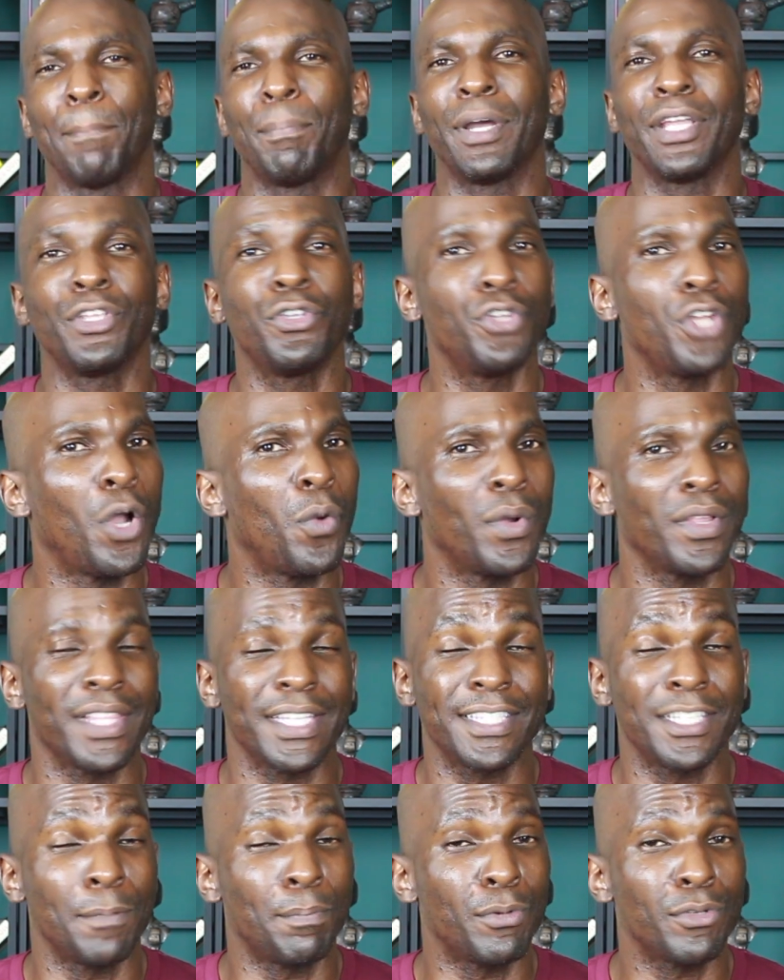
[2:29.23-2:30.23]
But you know what the
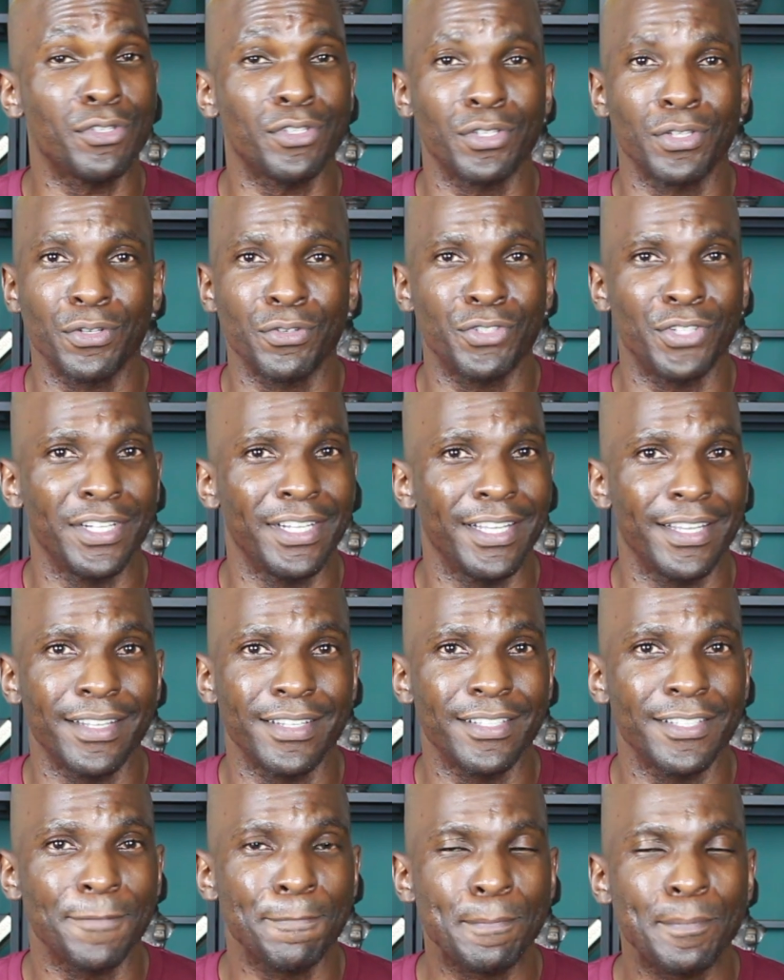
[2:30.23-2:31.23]
simple solution
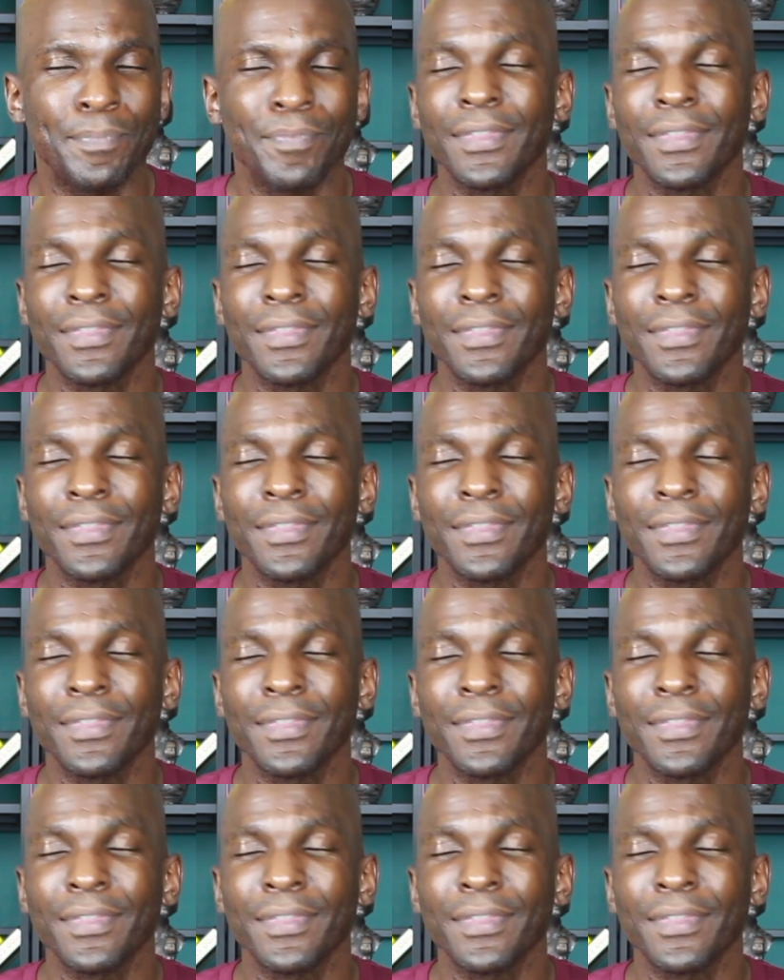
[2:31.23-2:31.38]
is?